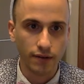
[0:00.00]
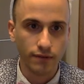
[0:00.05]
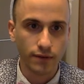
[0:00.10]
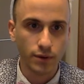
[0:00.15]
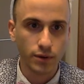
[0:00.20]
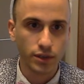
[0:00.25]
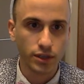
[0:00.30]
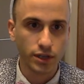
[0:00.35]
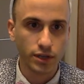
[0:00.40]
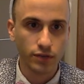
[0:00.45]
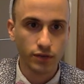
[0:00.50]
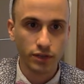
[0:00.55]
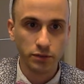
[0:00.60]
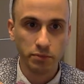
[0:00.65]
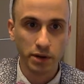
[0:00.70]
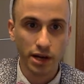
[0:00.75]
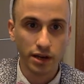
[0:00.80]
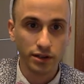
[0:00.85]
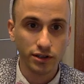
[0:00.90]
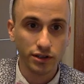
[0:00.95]
folks can
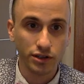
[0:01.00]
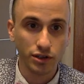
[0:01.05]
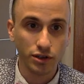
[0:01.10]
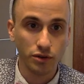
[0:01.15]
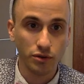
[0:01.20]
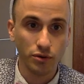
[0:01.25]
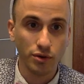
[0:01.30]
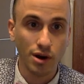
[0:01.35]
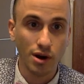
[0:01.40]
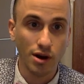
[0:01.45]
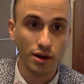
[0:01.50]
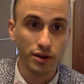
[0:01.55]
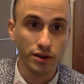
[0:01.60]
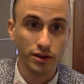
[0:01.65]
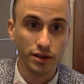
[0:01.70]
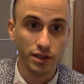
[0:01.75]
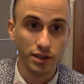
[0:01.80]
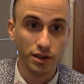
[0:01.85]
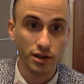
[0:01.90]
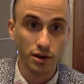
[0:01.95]
respond to
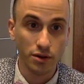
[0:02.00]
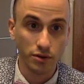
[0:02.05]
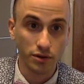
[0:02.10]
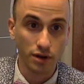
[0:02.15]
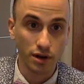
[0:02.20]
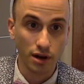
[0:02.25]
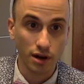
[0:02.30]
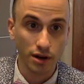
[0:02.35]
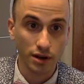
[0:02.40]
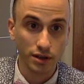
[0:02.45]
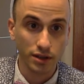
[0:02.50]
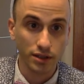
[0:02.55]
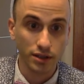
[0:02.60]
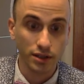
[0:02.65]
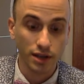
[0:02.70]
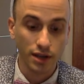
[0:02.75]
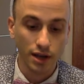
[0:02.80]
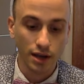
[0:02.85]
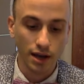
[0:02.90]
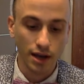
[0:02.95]
on the note cards.
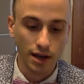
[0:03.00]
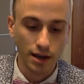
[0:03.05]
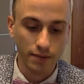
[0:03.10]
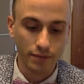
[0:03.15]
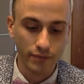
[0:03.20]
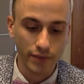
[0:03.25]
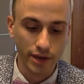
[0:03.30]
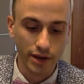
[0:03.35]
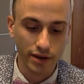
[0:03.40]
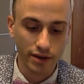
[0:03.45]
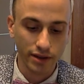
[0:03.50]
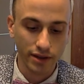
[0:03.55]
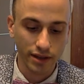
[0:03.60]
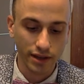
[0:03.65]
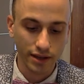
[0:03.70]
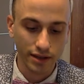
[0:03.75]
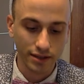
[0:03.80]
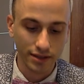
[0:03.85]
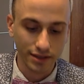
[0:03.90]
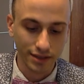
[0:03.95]
They are
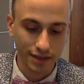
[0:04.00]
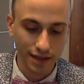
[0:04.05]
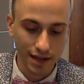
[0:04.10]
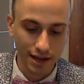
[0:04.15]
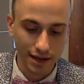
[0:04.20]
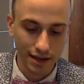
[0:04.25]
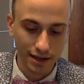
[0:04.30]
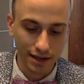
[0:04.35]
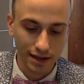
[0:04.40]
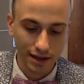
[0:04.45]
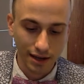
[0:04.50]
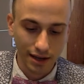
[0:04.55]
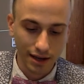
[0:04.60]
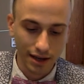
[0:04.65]
things like,